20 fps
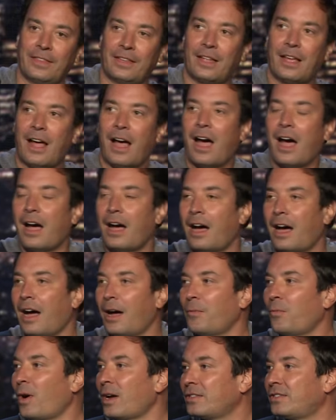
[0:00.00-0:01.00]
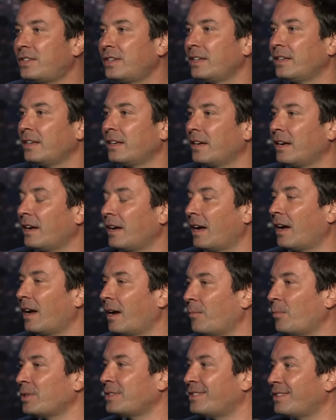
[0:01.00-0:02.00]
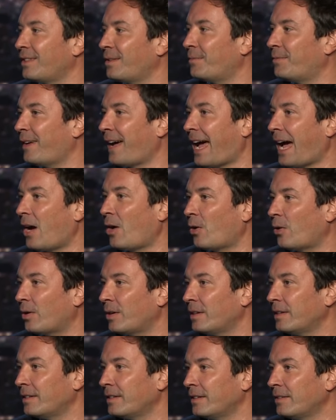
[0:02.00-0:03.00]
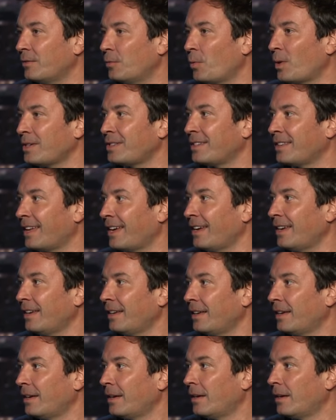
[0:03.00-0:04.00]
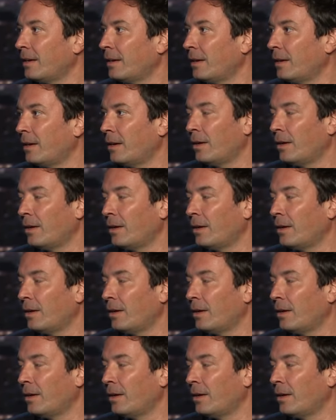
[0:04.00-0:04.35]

Yeah. I'm watching. Uh, I'm watching The Vow. You watching that? Oh yeah,